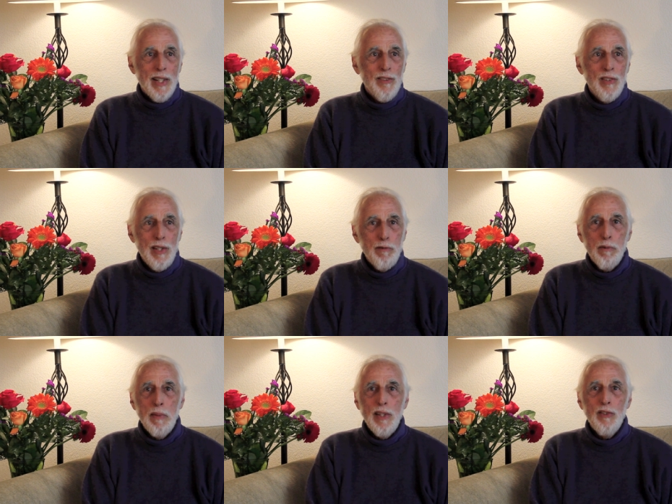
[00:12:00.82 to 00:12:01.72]
like a scene
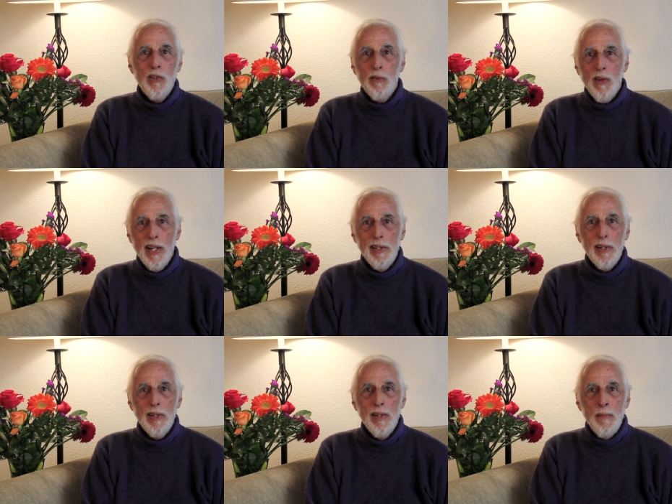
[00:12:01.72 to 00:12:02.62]
from Easy
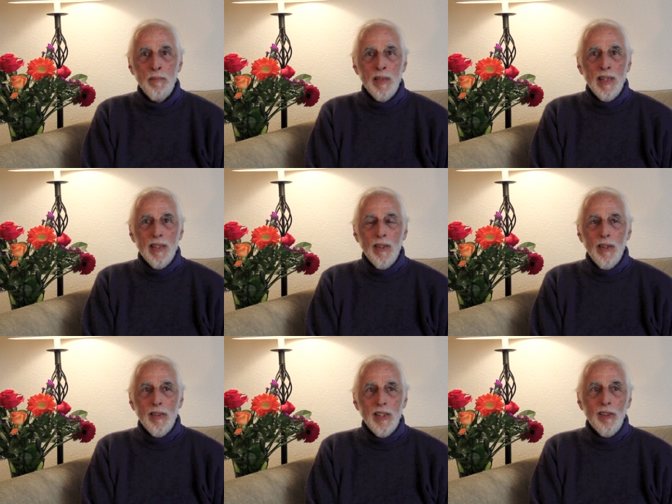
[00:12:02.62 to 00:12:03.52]
Rider.
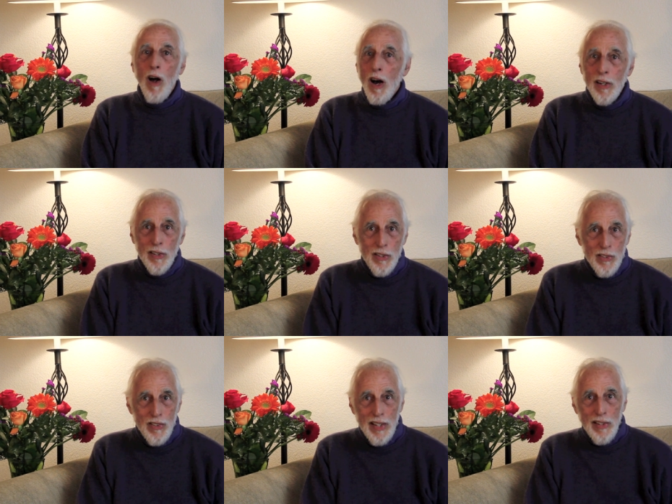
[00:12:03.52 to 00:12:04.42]
All the
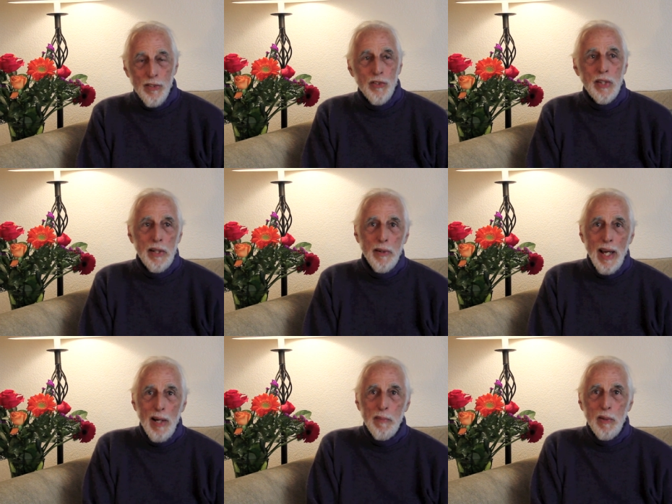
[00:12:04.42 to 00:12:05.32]
loggers there
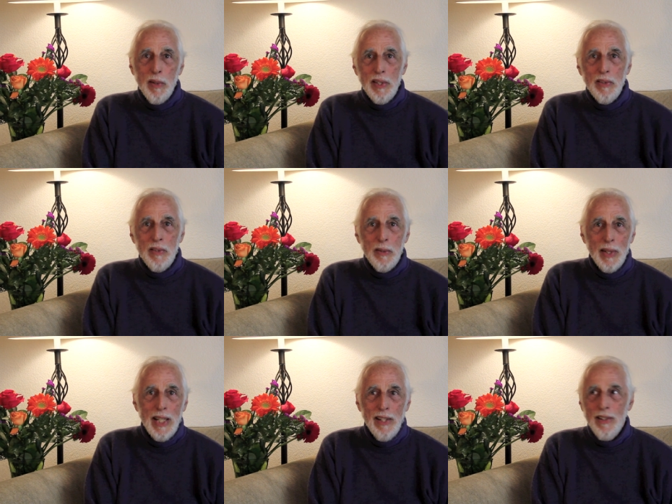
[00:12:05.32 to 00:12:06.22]
stared at me, what are you
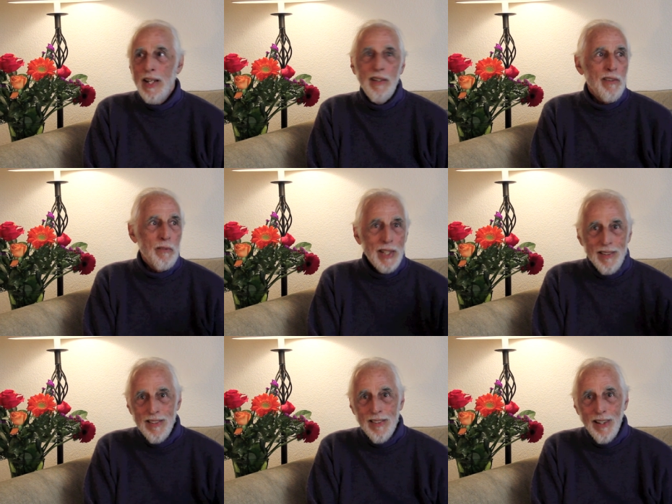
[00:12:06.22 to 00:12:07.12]
doing here? Can't you
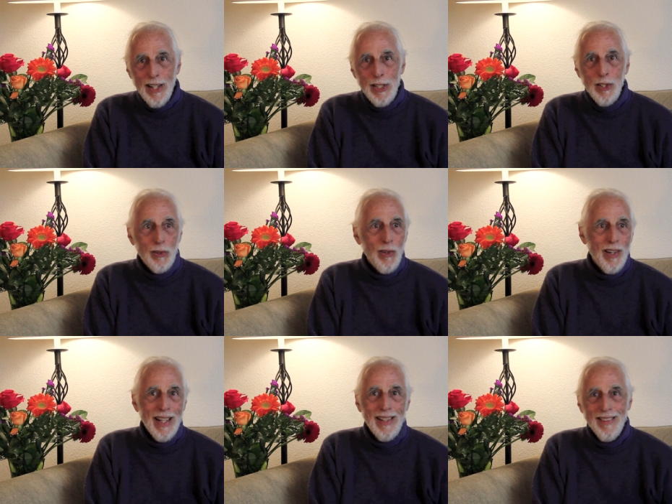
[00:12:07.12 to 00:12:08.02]
read the sign, no
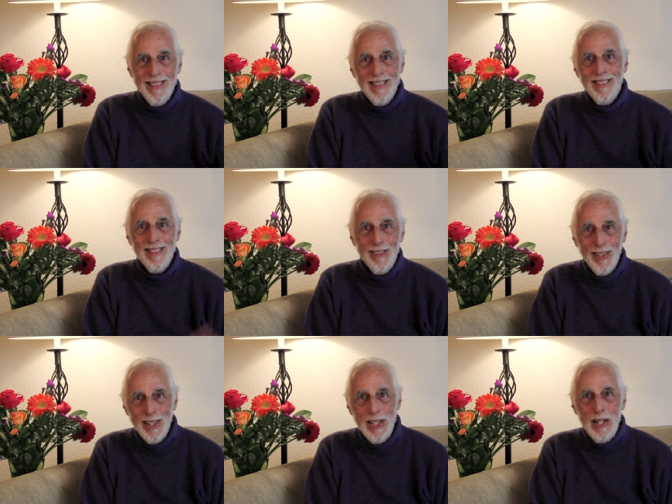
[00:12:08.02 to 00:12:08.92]
long hairs, and so
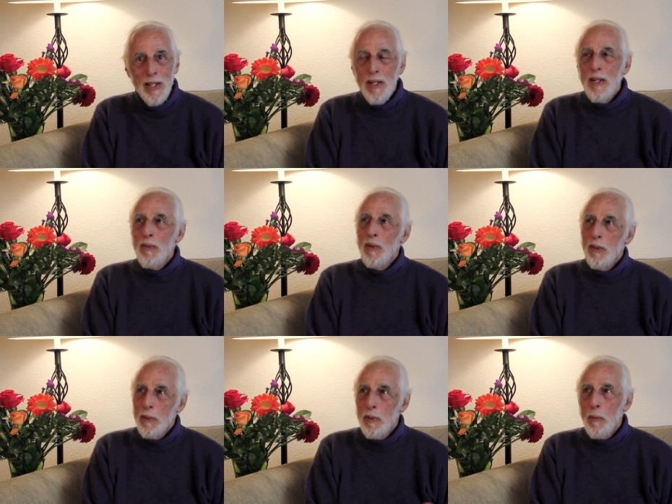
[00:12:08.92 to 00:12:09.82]
on.
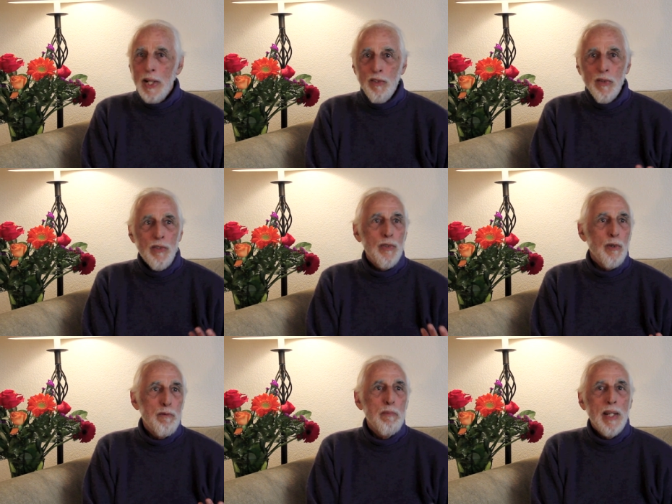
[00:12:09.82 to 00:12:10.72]
Well, when the waitress
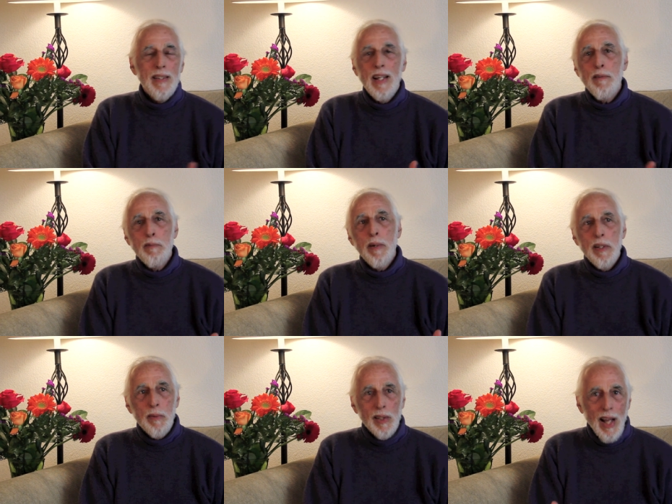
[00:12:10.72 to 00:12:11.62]
served me, then
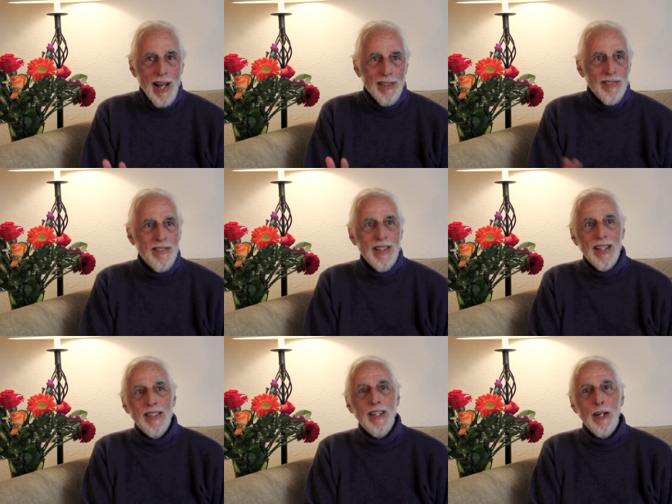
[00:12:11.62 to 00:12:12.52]
everybody relaxed,
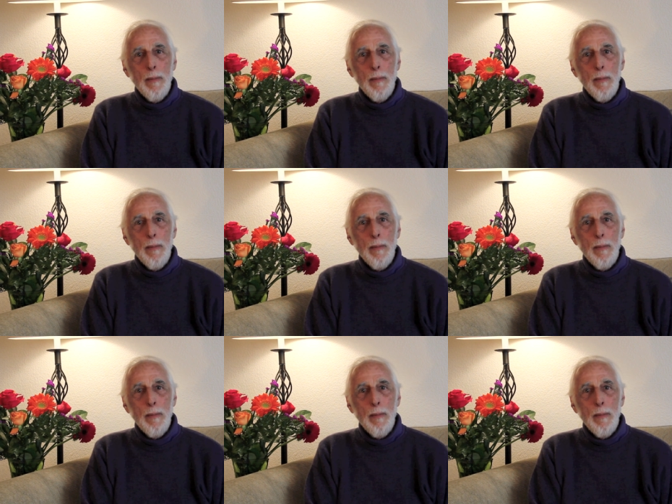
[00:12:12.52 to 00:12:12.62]
and